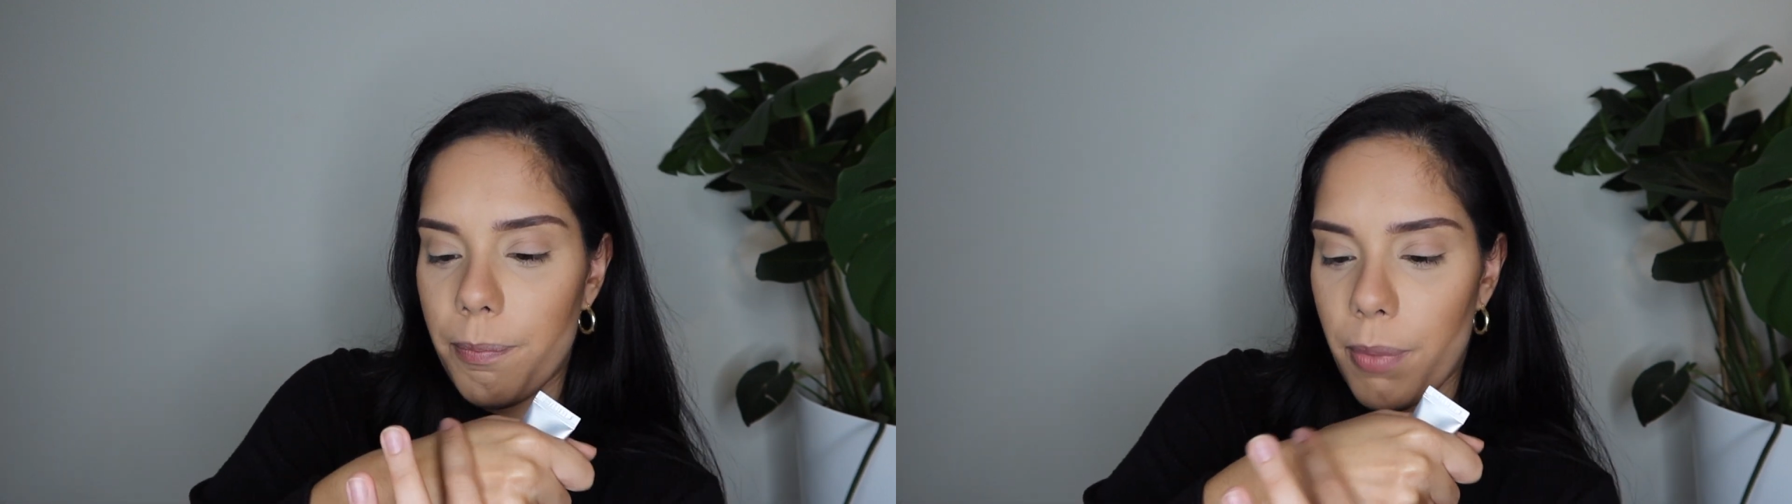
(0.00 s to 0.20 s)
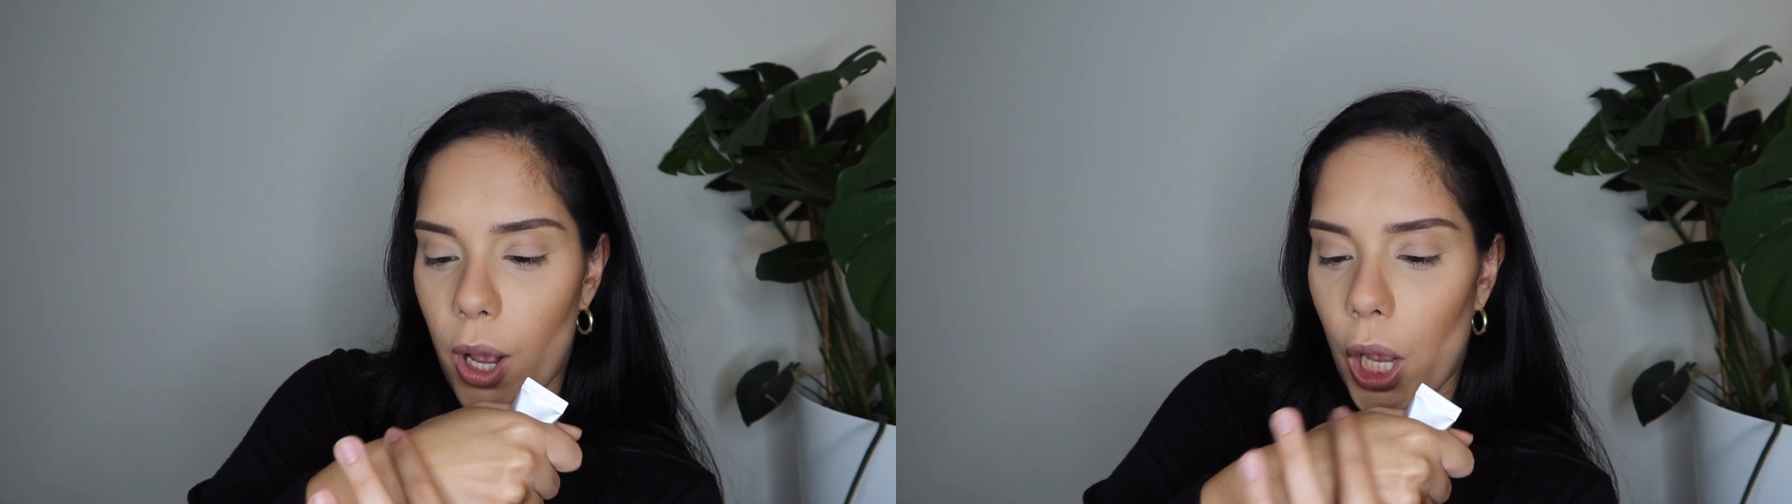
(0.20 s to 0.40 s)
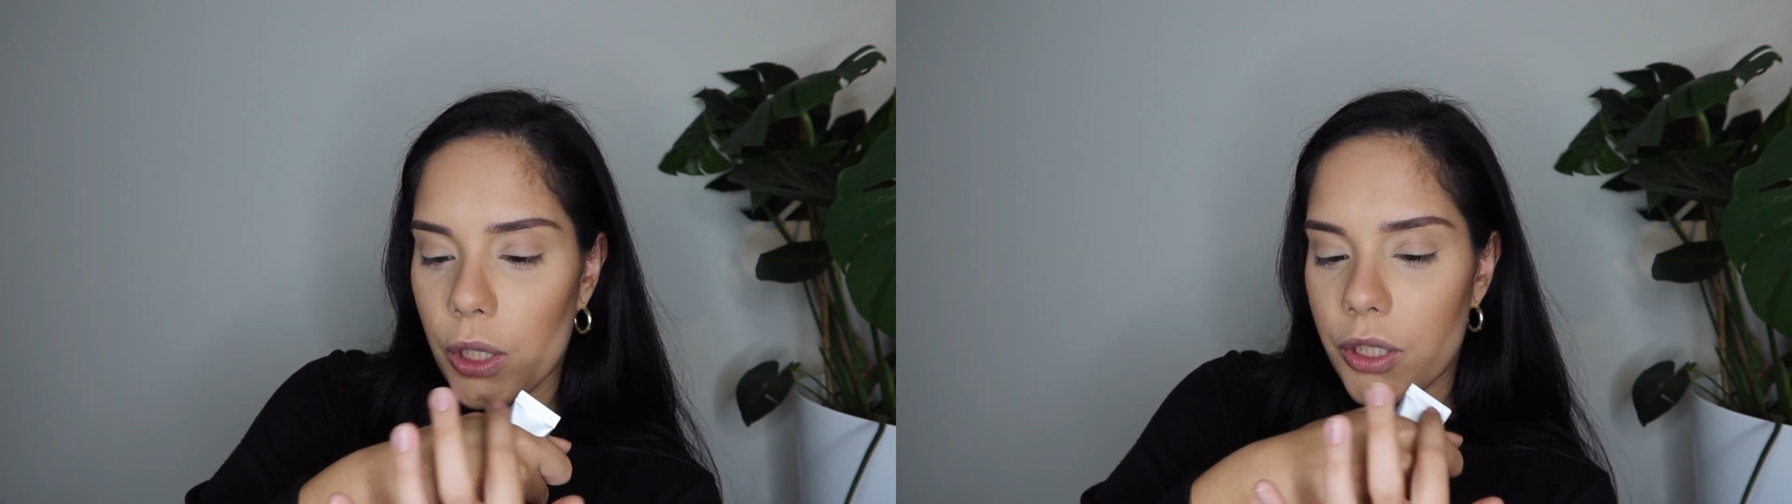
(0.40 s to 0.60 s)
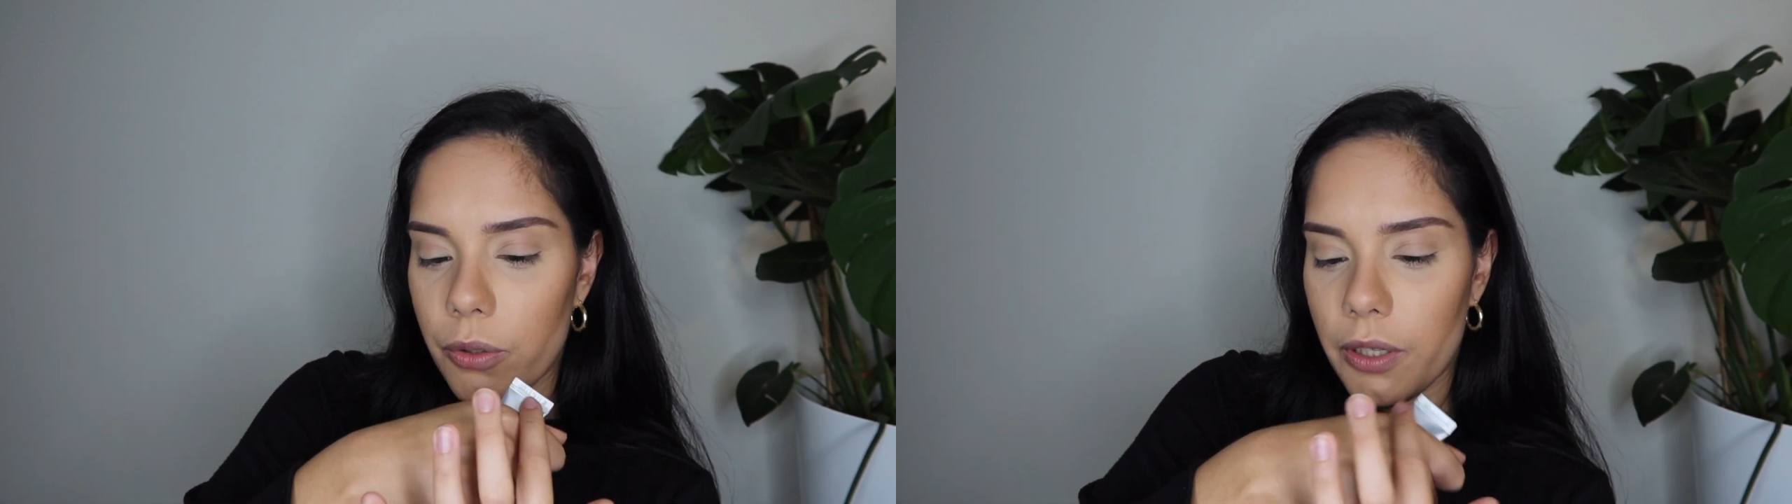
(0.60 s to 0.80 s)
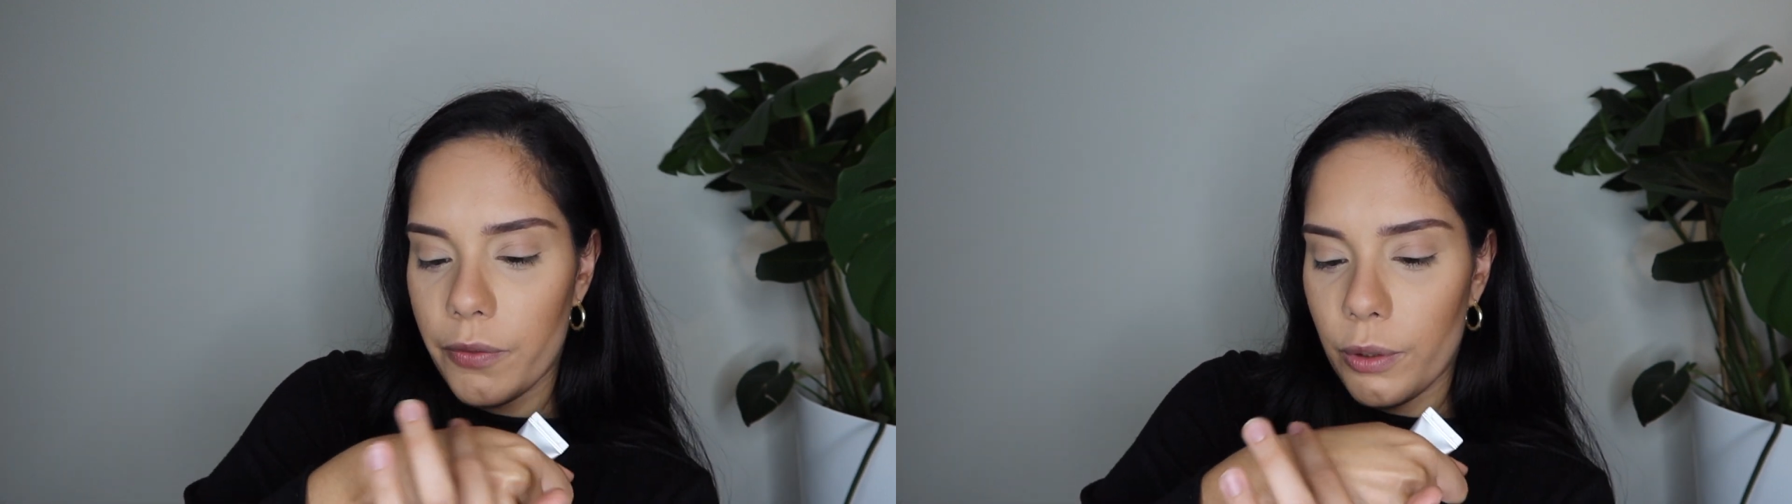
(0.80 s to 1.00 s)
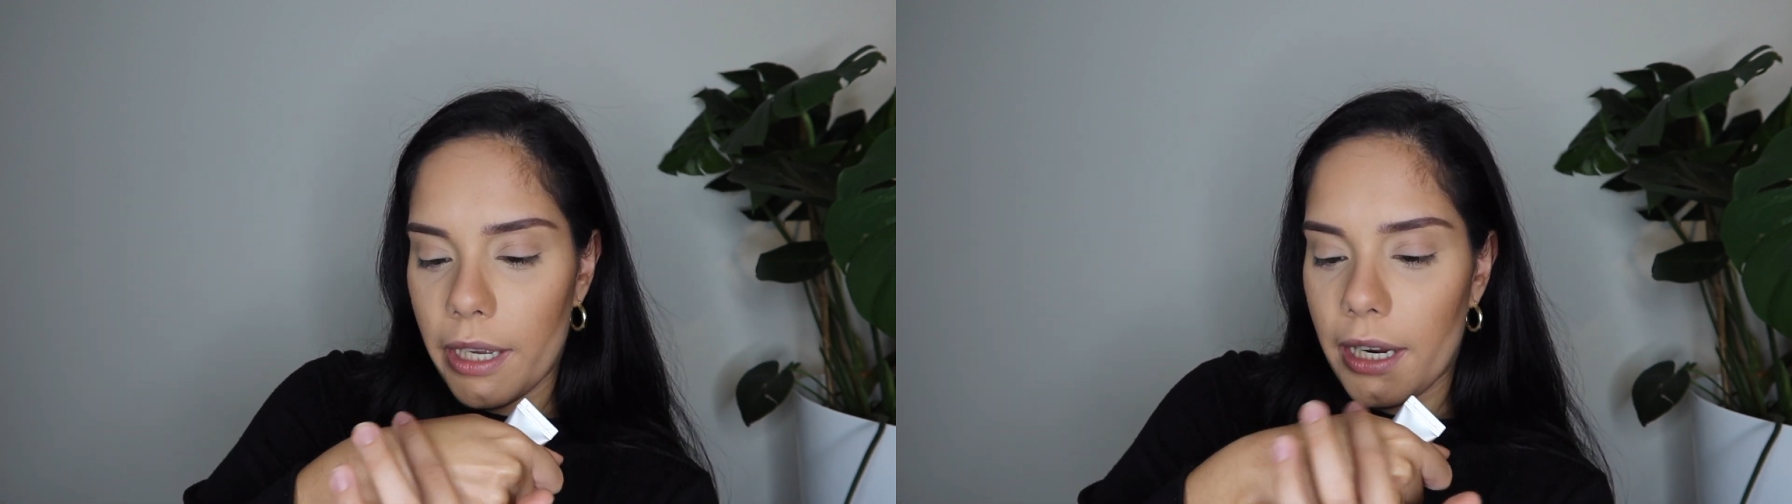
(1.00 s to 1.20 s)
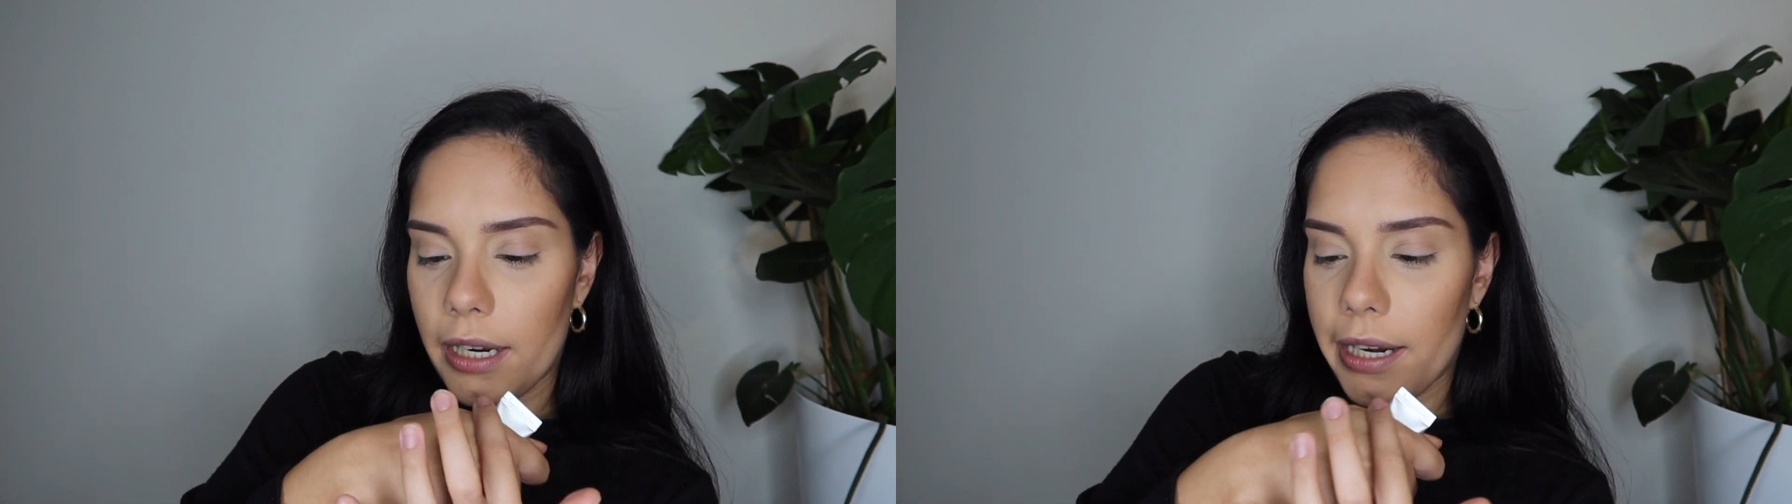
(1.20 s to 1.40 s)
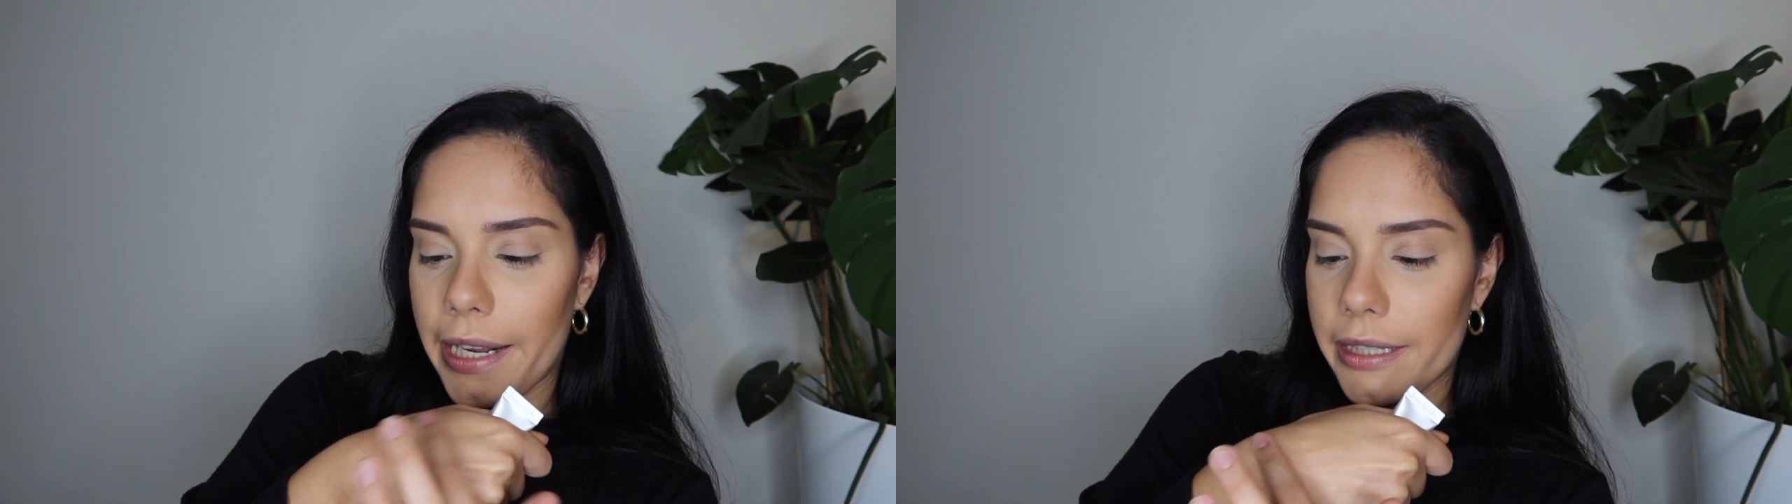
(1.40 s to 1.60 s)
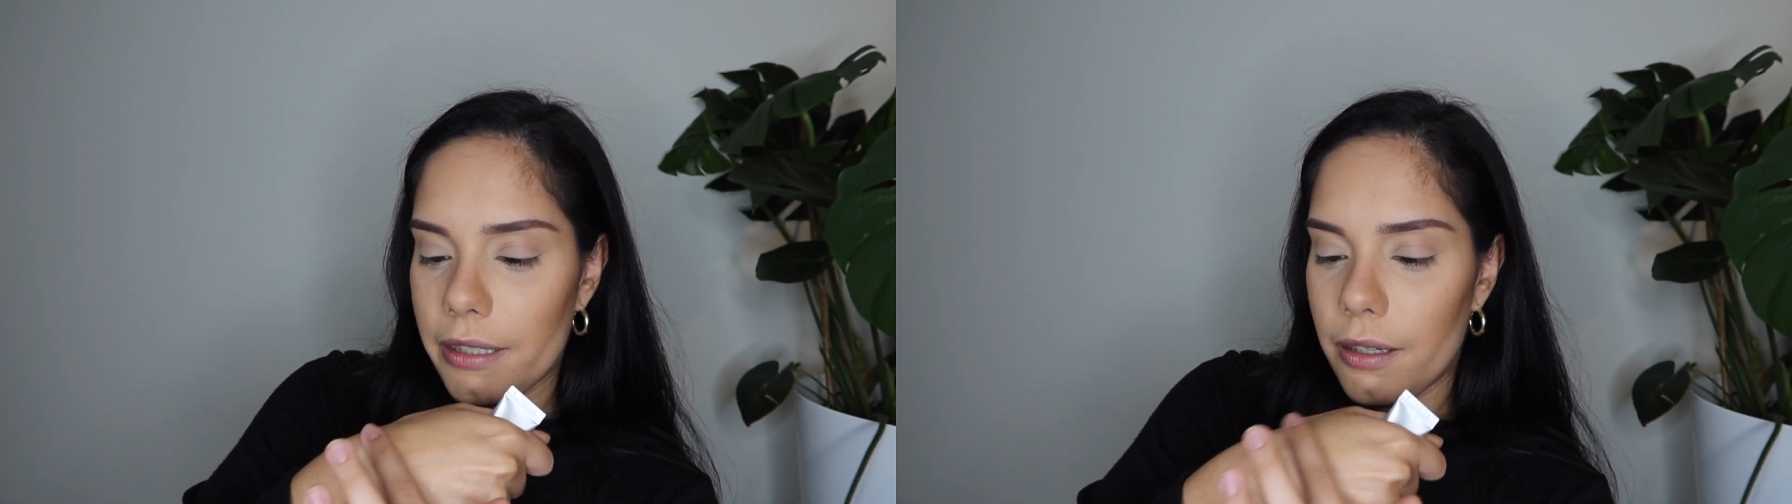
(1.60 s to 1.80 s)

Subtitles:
but also give you like a nice